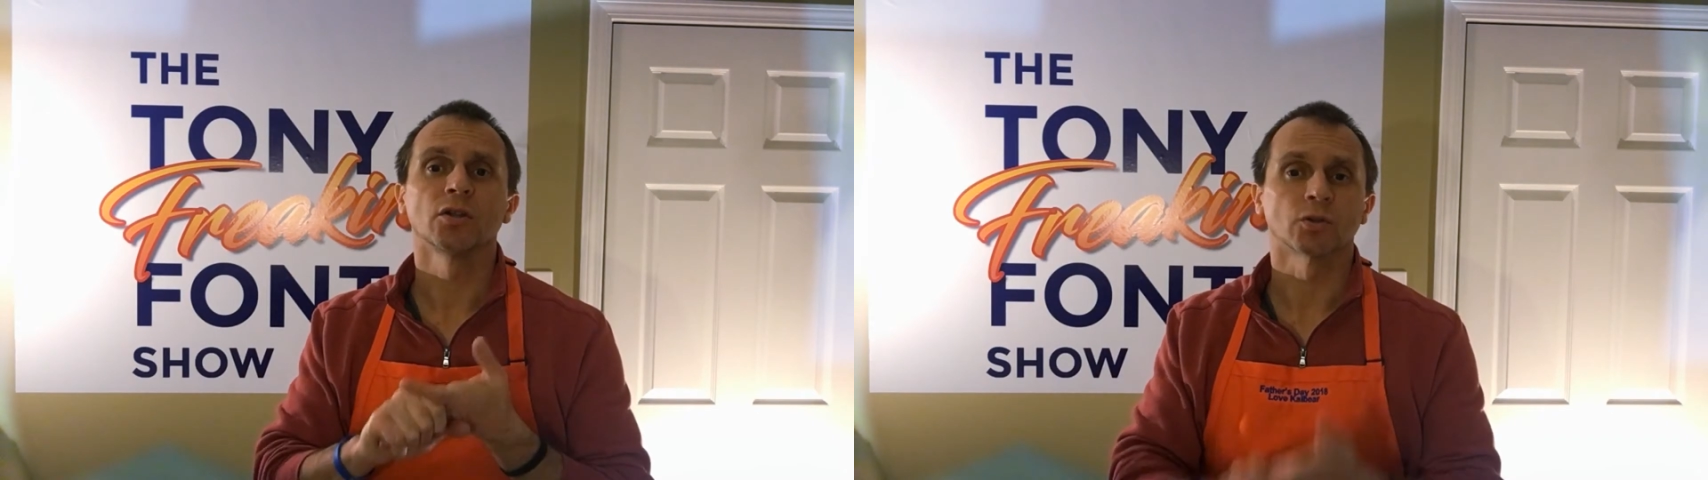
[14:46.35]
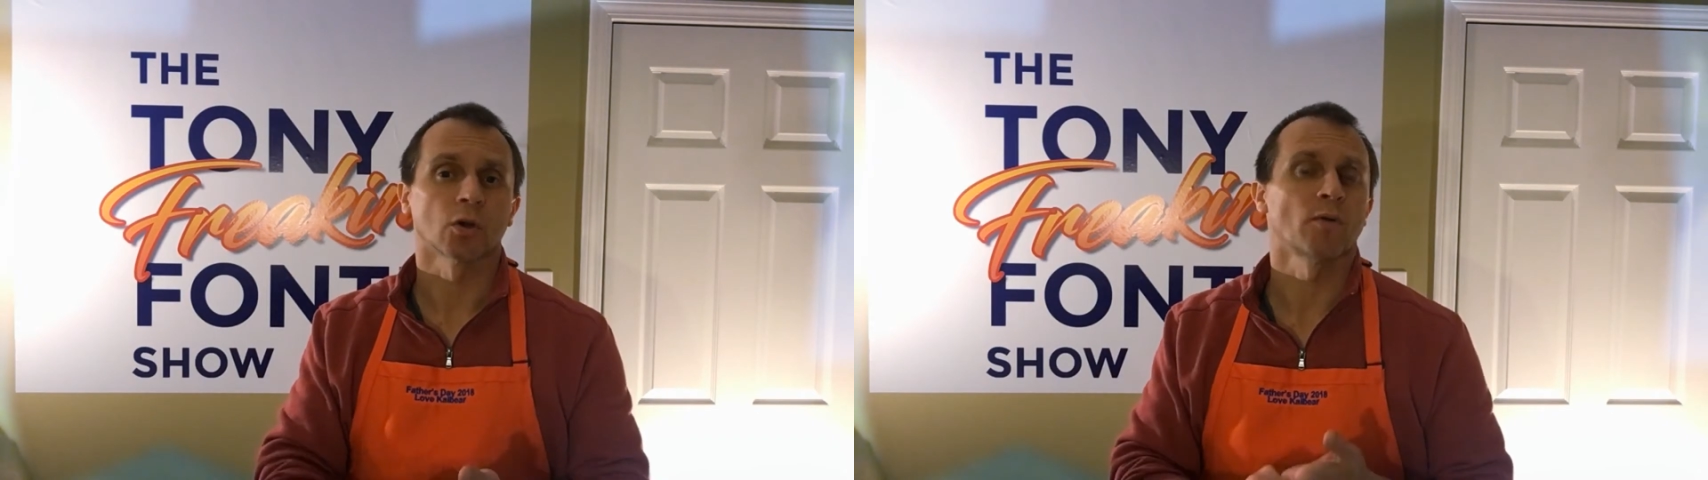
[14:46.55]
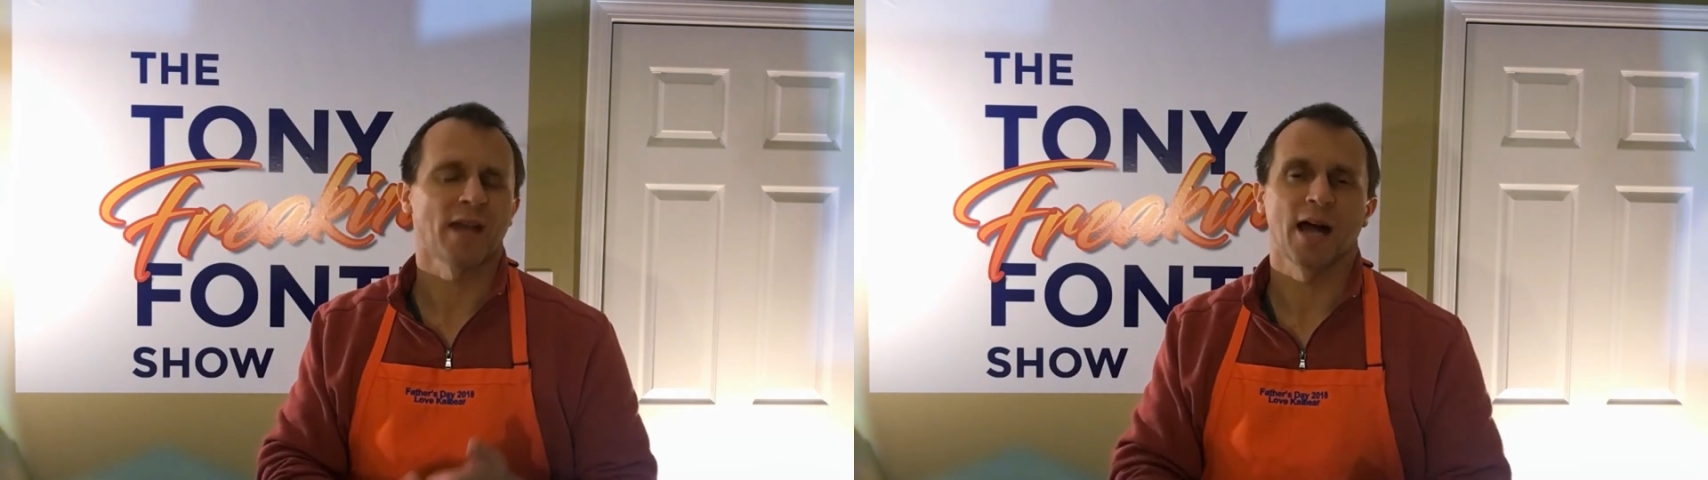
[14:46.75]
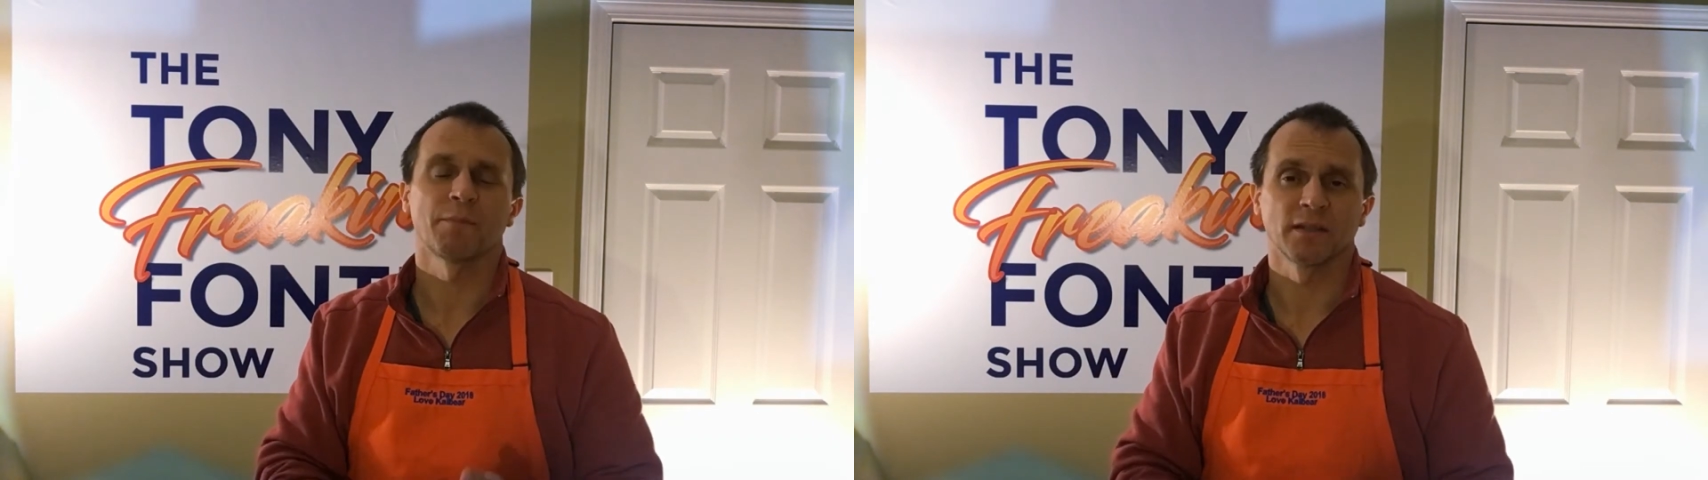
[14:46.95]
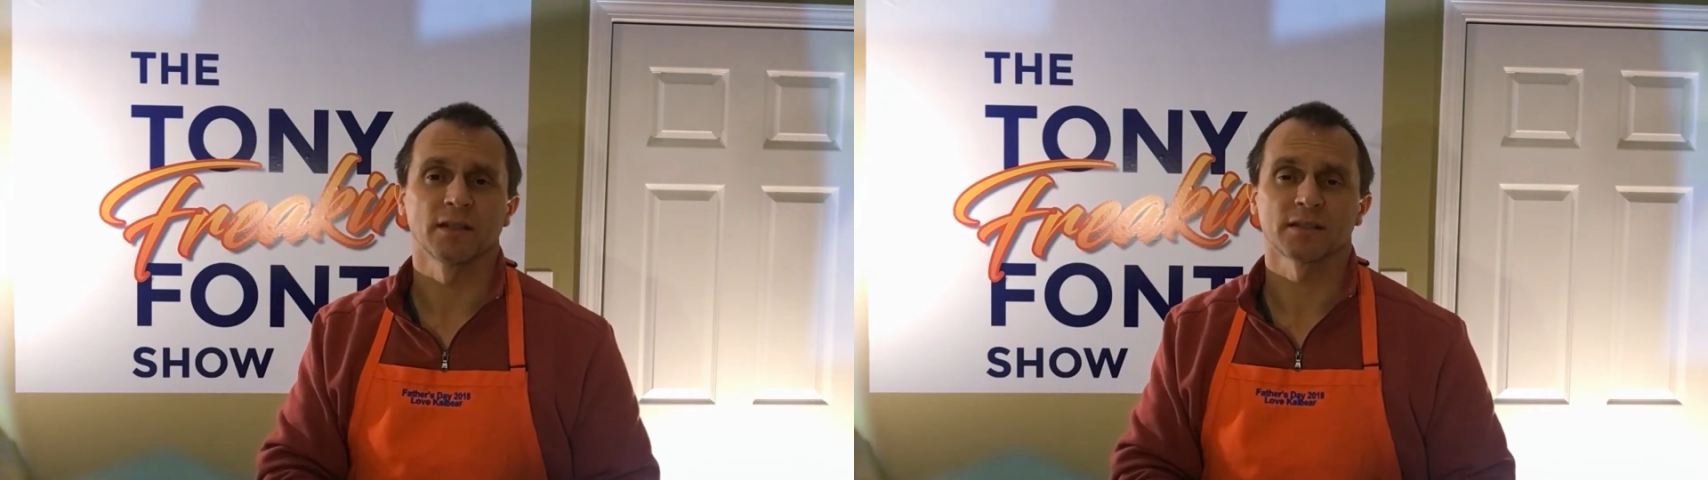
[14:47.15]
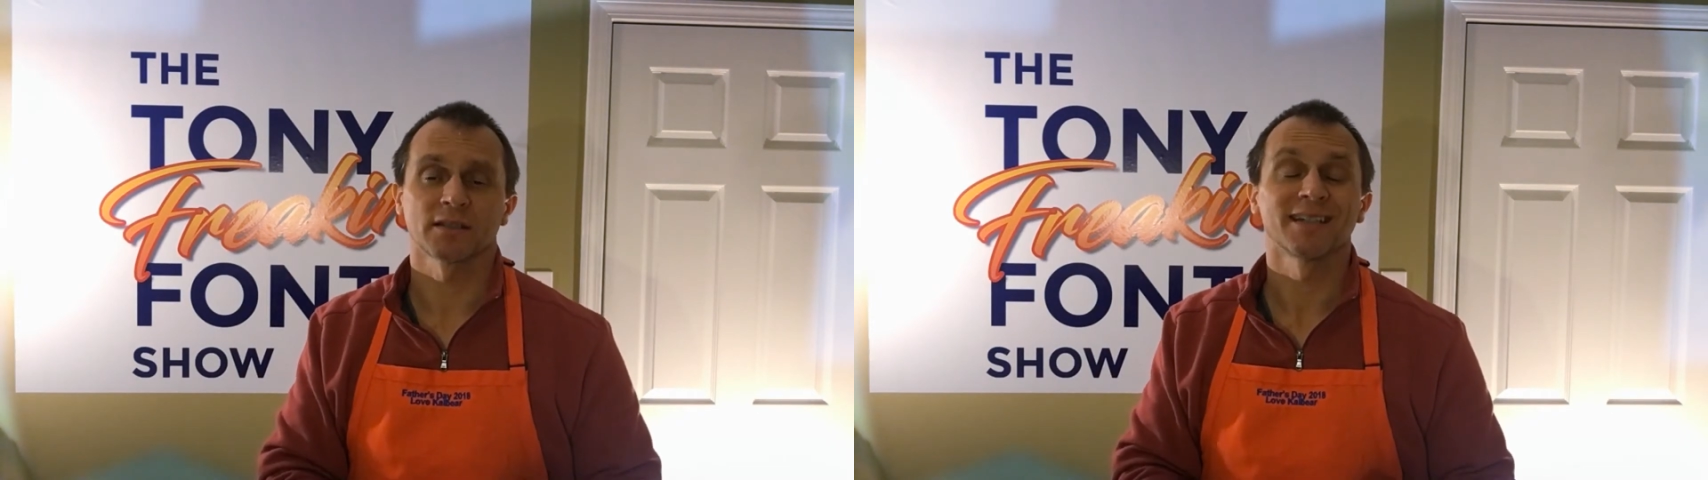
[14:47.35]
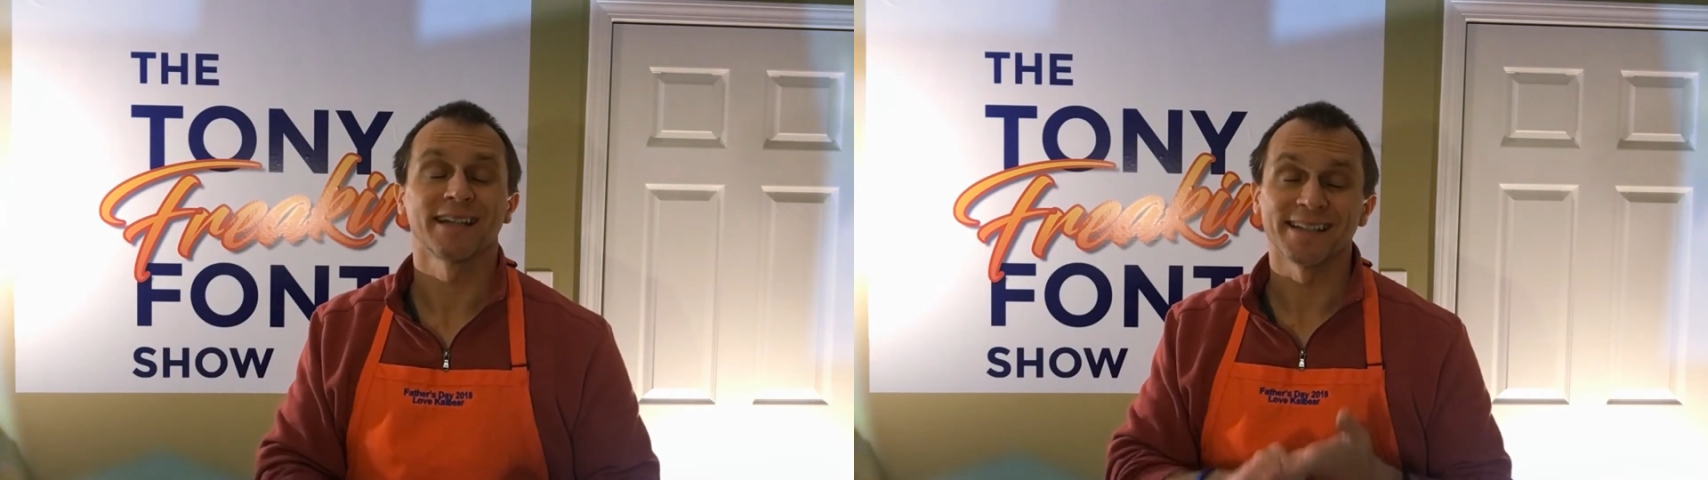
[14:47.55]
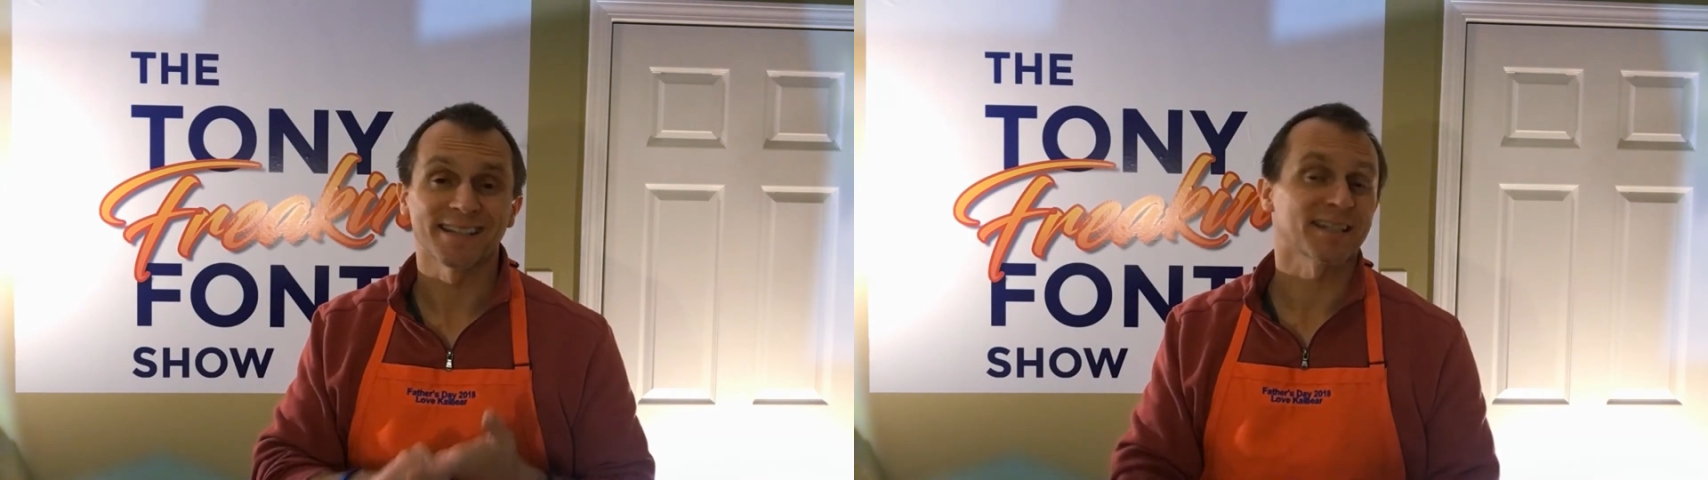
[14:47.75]
your own happiness
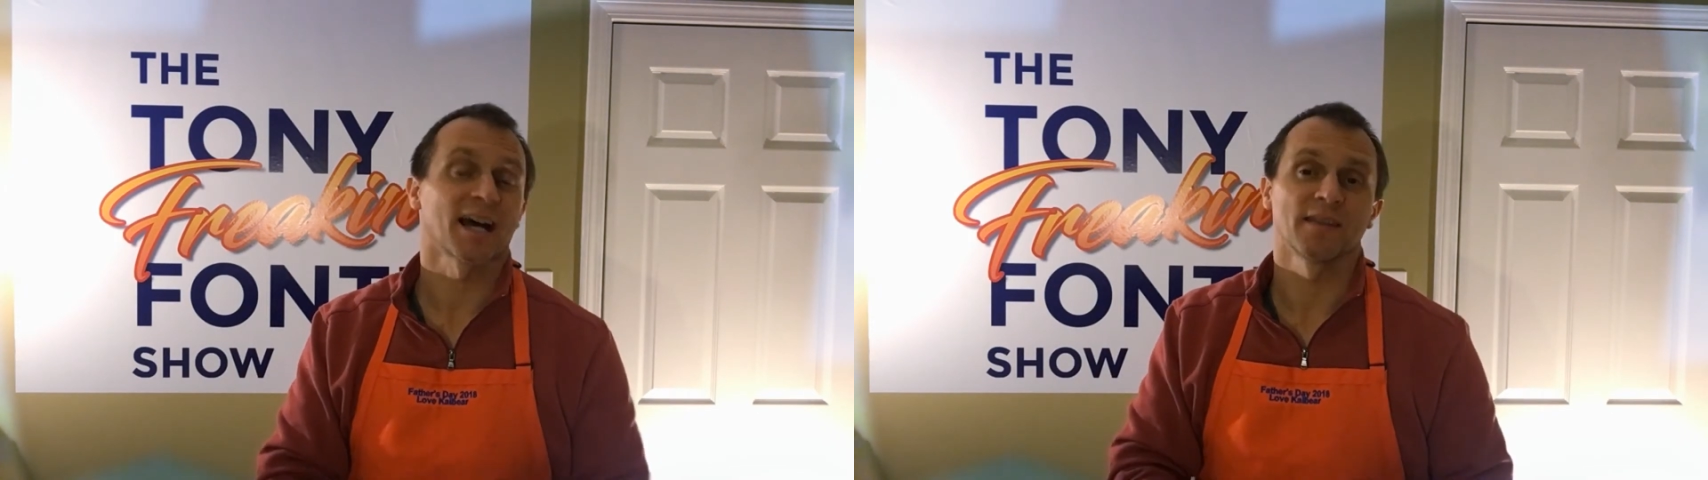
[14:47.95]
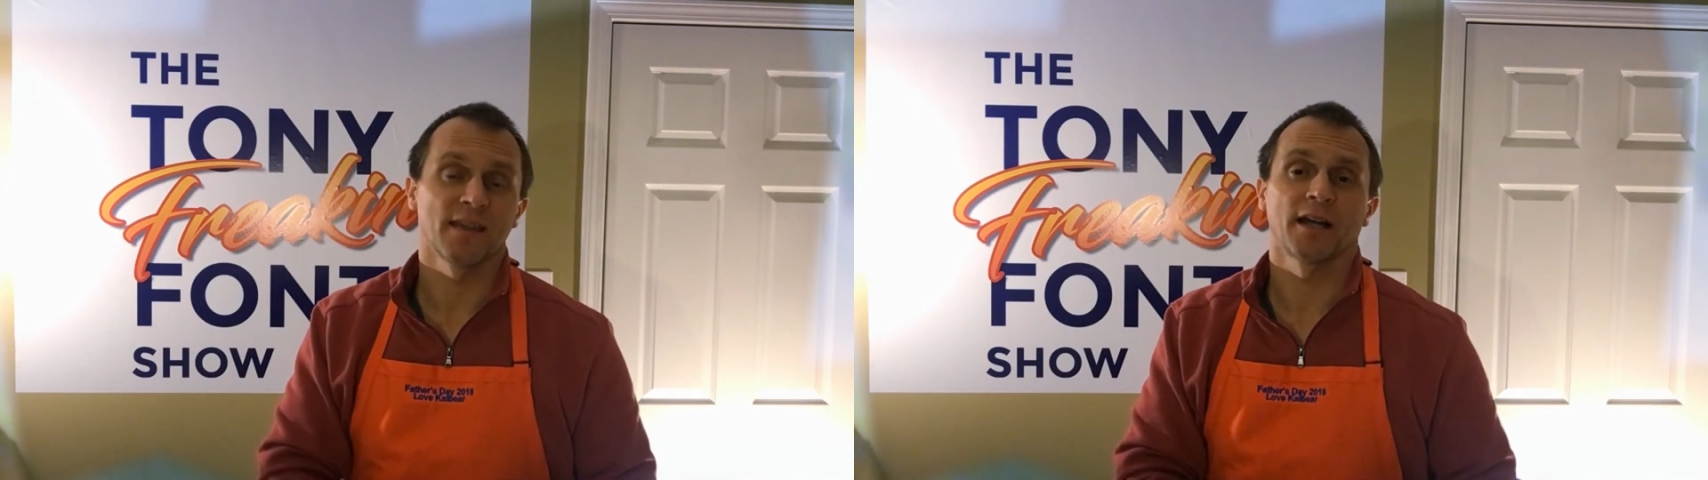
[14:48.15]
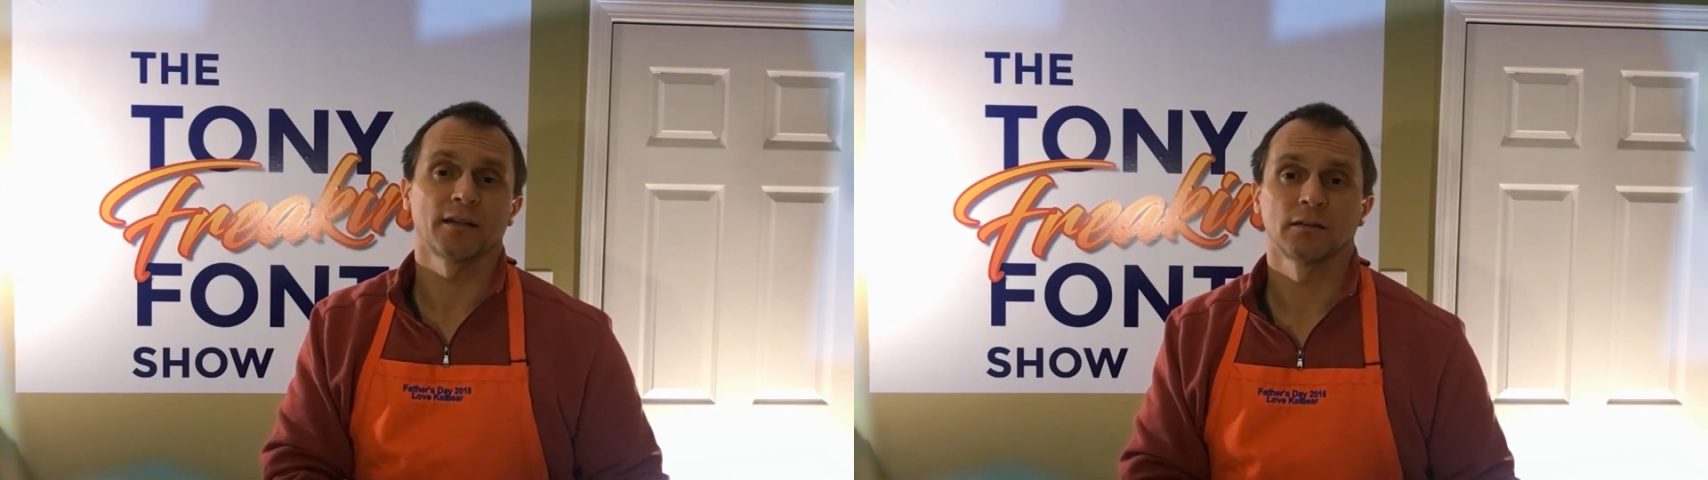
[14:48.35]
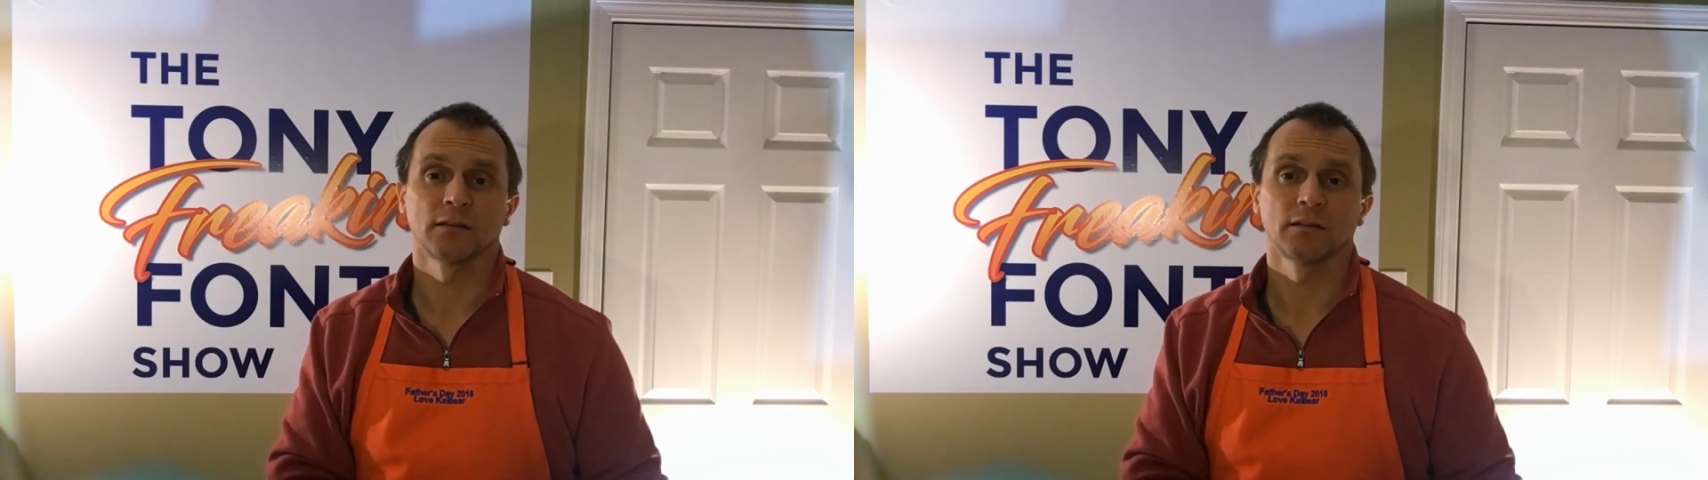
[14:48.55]
inside that.